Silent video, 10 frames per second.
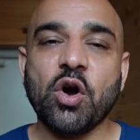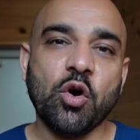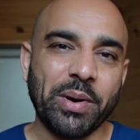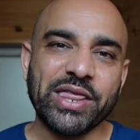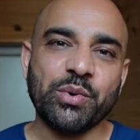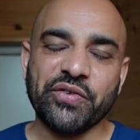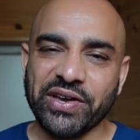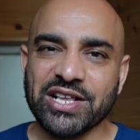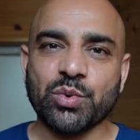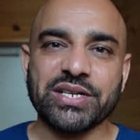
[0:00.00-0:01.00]
Oh, by the way, if you
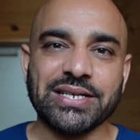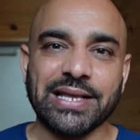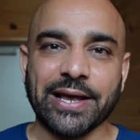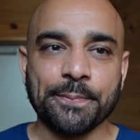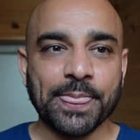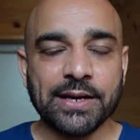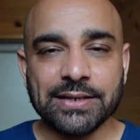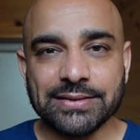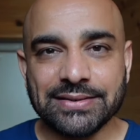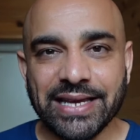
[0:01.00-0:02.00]
guys want to see like
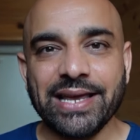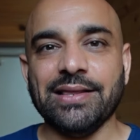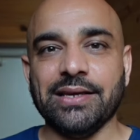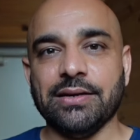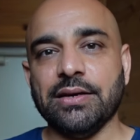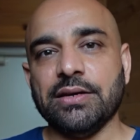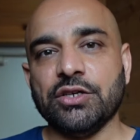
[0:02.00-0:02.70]
daily